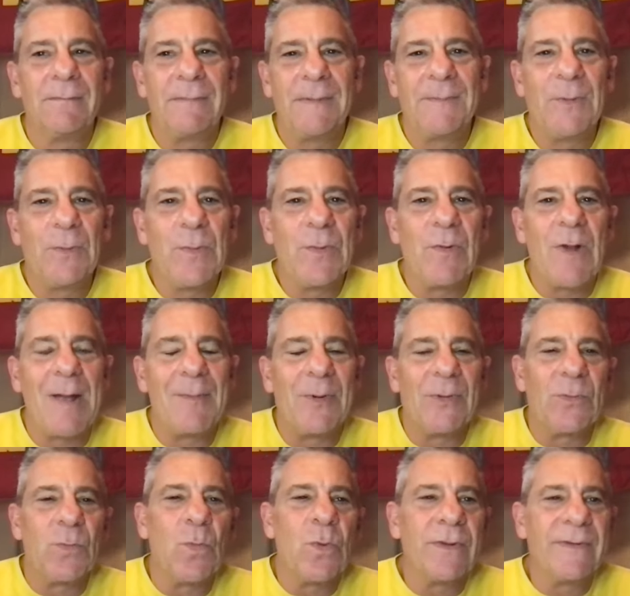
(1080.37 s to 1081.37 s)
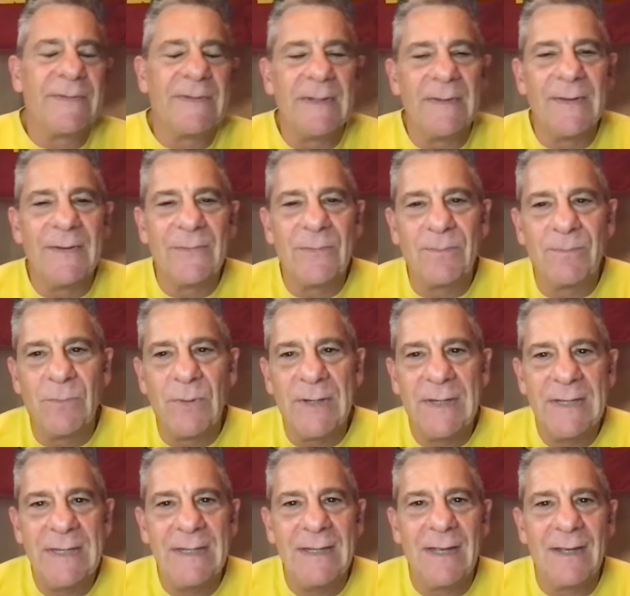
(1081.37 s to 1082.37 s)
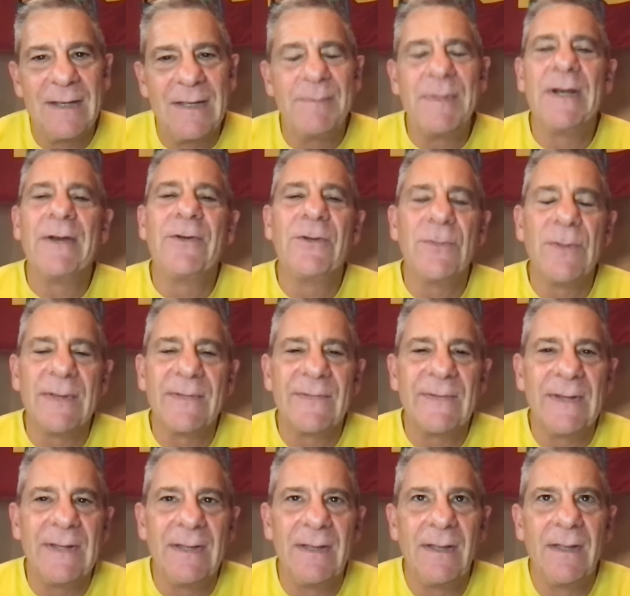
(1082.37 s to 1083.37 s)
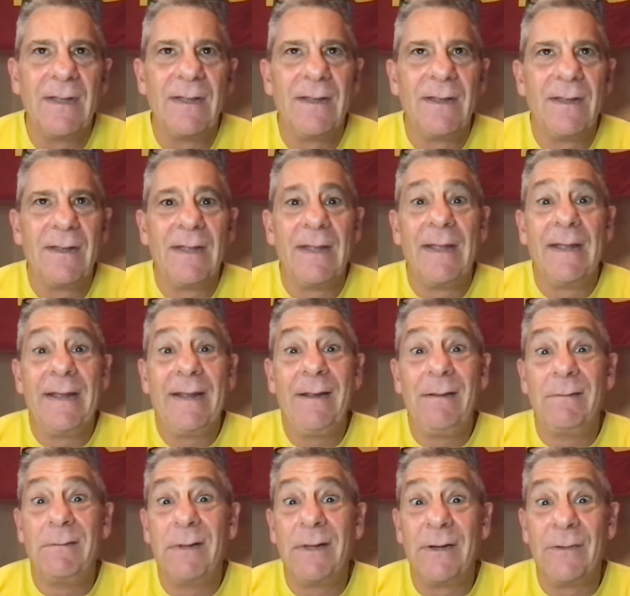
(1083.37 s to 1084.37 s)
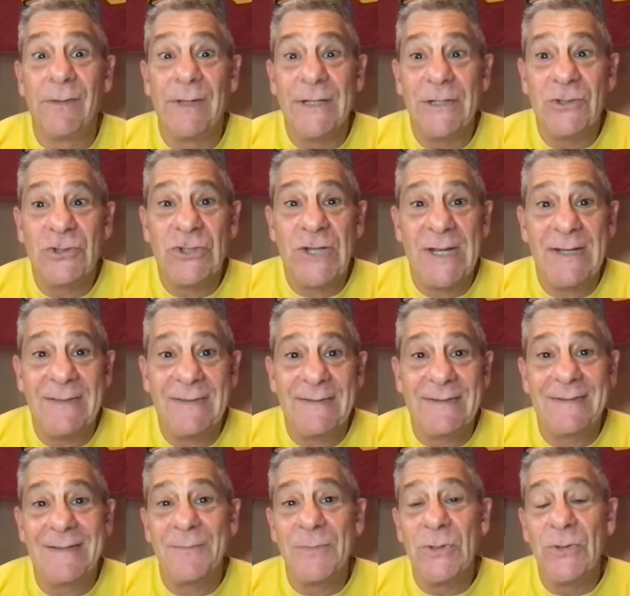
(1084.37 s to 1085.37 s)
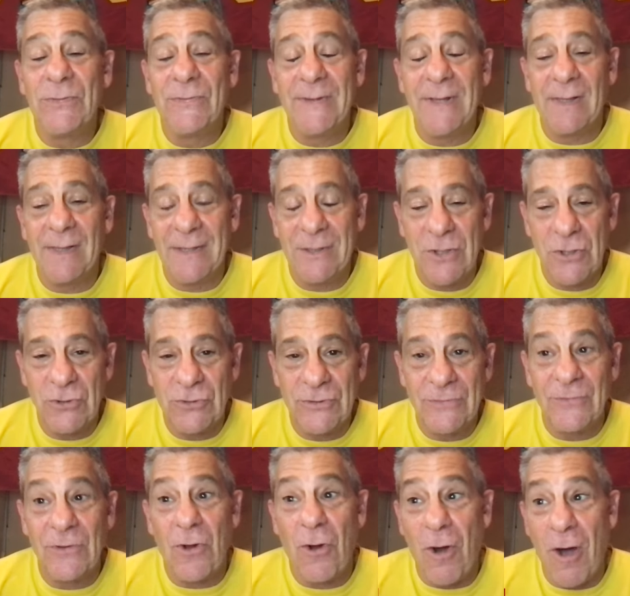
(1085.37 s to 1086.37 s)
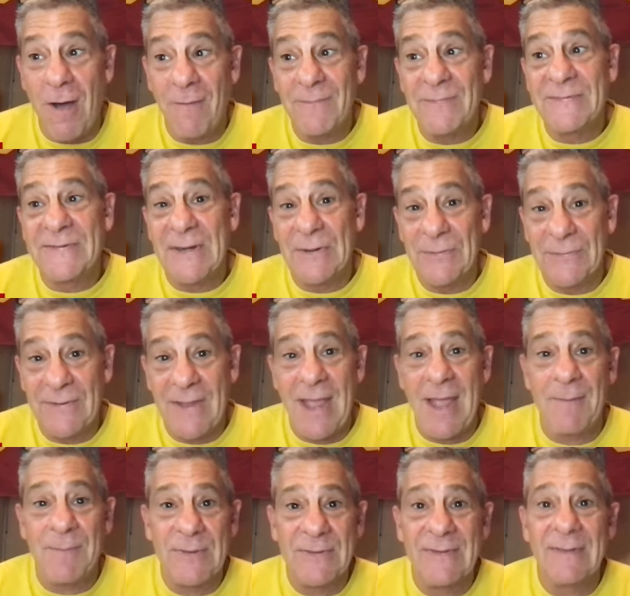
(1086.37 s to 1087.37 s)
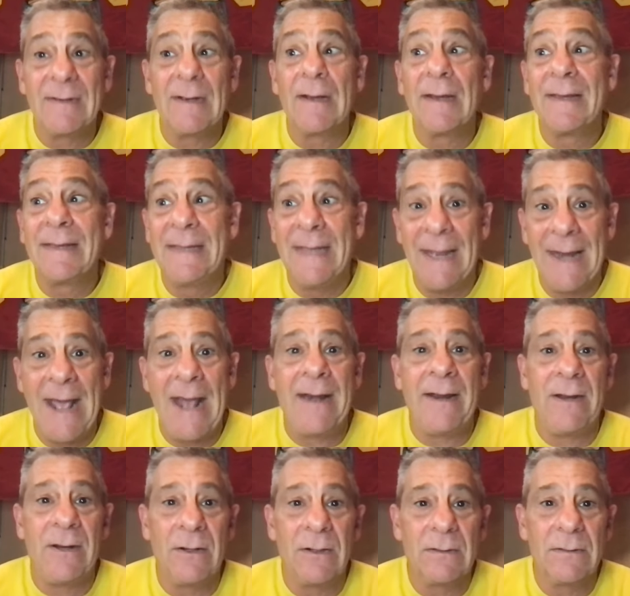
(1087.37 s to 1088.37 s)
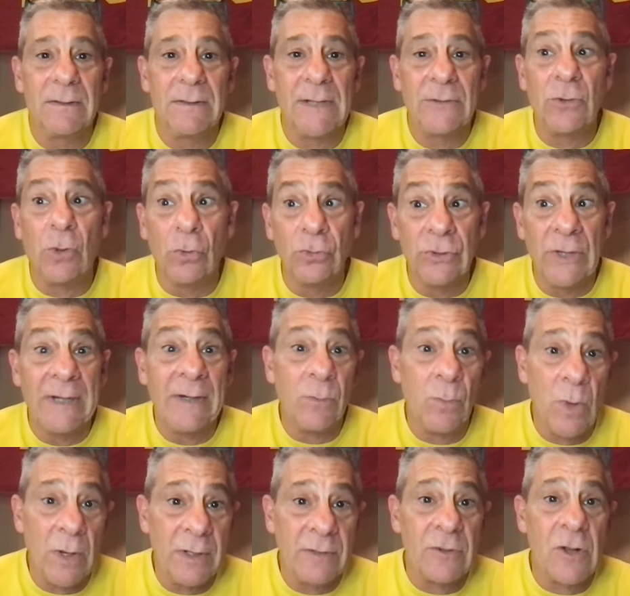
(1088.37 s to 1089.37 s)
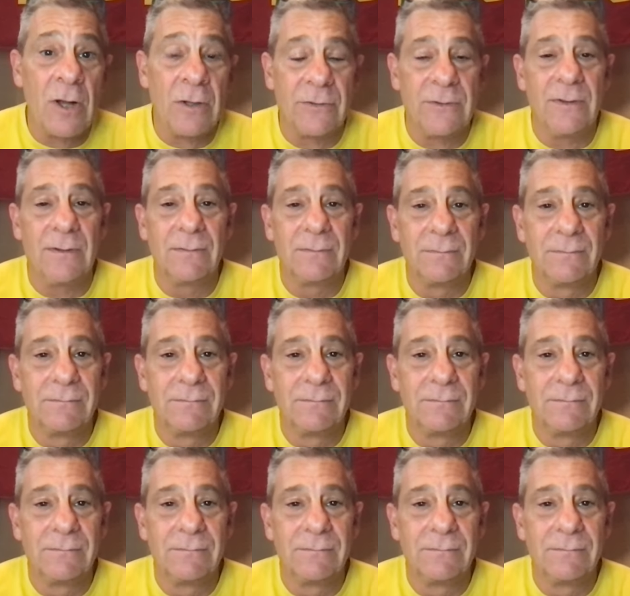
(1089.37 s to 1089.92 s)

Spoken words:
Remember when Robert Woods did this when he committed to USC? He literally chased some UCLA coaches off Sarah's campus and said, get out of here. I told you I didn't want to talk to you.